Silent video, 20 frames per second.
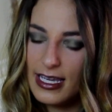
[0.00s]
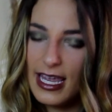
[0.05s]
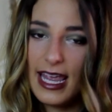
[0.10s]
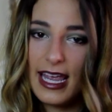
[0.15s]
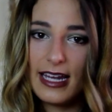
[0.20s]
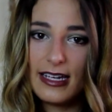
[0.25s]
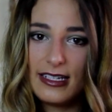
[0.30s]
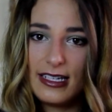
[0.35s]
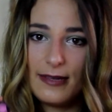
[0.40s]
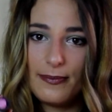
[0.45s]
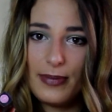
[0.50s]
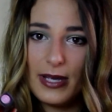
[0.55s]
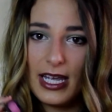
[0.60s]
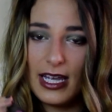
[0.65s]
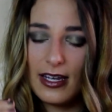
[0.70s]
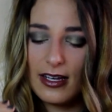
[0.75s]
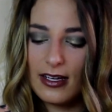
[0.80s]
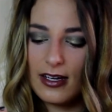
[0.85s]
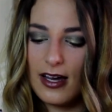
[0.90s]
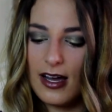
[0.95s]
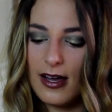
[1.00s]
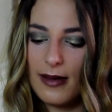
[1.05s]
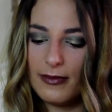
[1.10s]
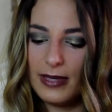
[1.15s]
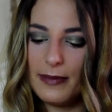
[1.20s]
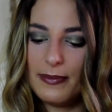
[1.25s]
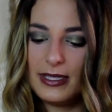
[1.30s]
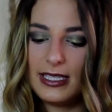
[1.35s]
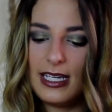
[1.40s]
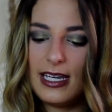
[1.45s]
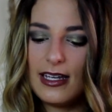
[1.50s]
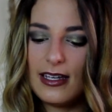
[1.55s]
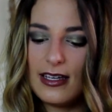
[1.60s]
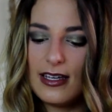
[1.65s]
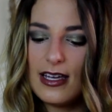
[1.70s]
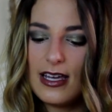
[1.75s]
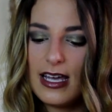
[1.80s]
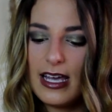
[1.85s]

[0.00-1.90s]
Candy Pink lipstick.